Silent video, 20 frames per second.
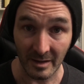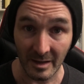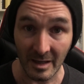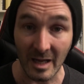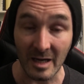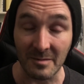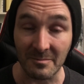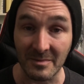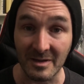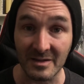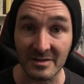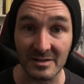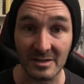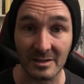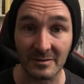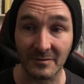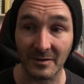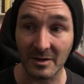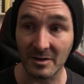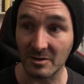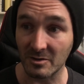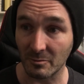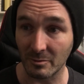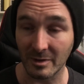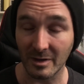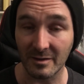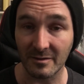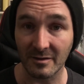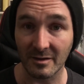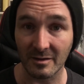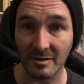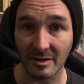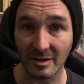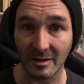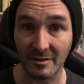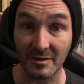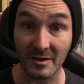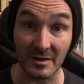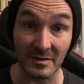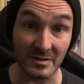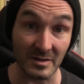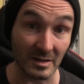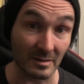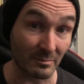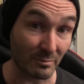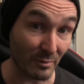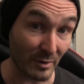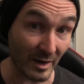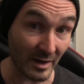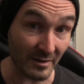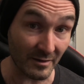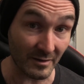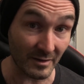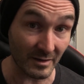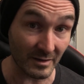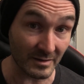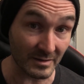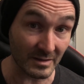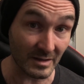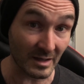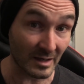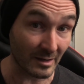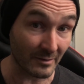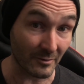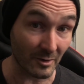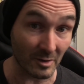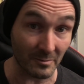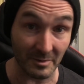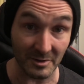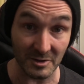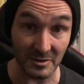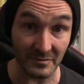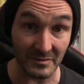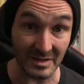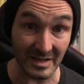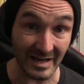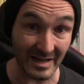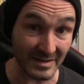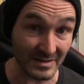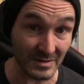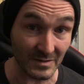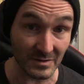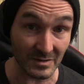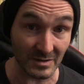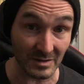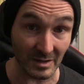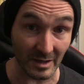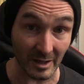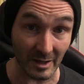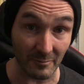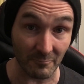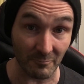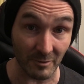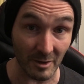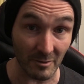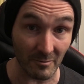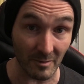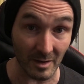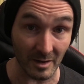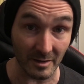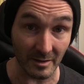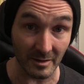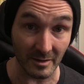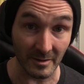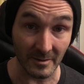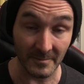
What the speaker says: And it means that if I do anything that I think is going to break things, then I've got a bunch of tests that I can rerun.